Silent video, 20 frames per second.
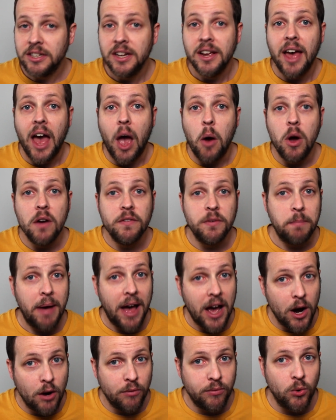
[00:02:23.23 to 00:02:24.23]
however
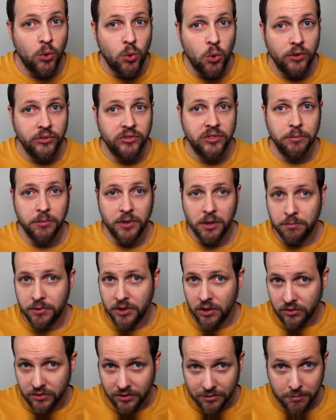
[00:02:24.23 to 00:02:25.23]
powerful quantum
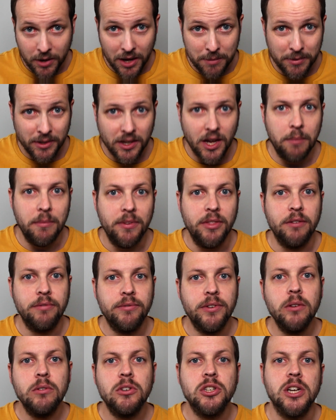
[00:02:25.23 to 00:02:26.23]
computers might become in the
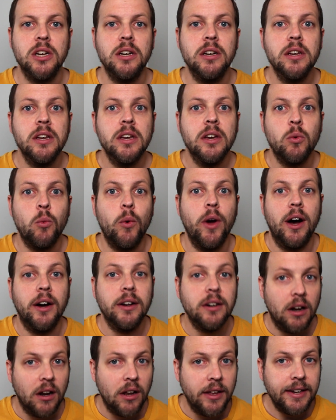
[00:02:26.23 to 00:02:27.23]
future, we're
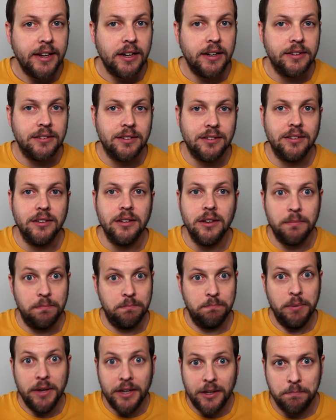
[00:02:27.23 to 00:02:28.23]
unlikely to see a
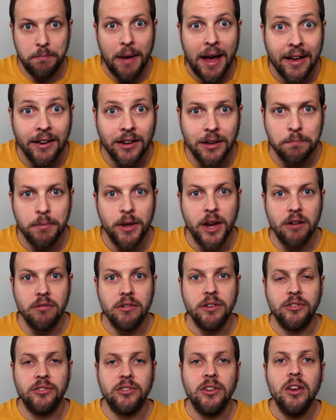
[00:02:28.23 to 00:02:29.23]
big bang
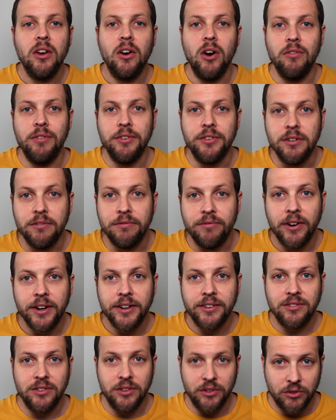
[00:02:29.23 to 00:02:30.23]
appearance of a
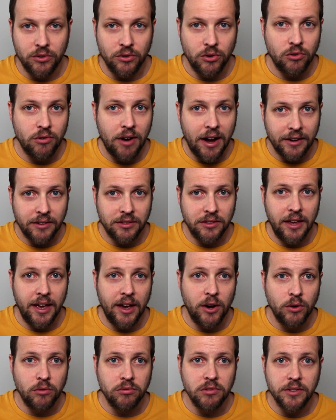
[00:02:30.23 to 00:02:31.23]
device that can crack the
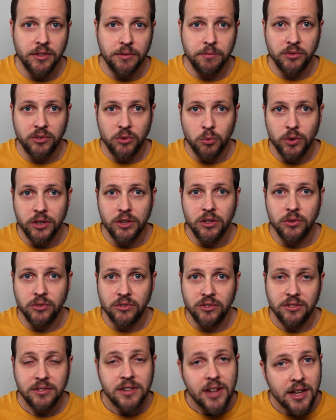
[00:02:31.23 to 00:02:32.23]
algorithms that we use
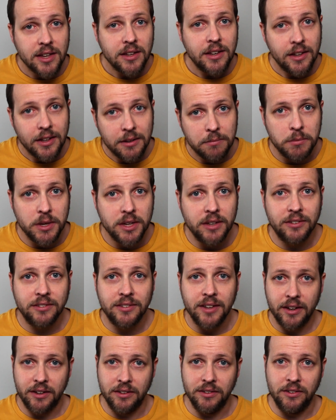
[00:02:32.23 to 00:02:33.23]
today in mere
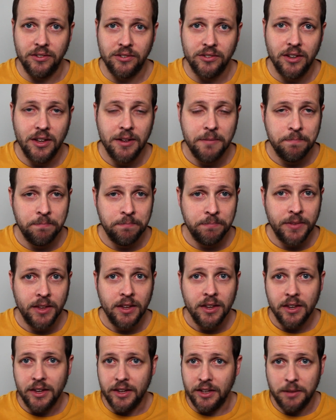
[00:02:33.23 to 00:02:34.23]
seconds.
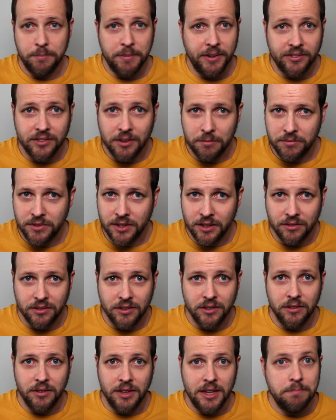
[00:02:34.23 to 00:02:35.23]
It'll be something
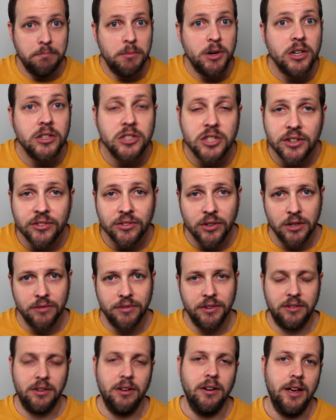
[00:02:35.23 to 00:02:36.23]
that emerges over
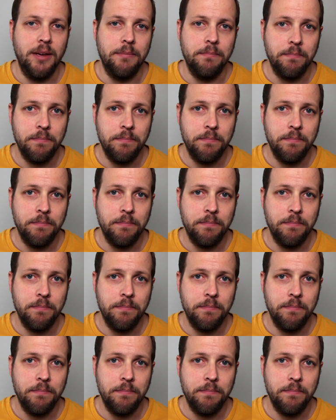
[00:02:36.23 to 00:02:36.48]
time.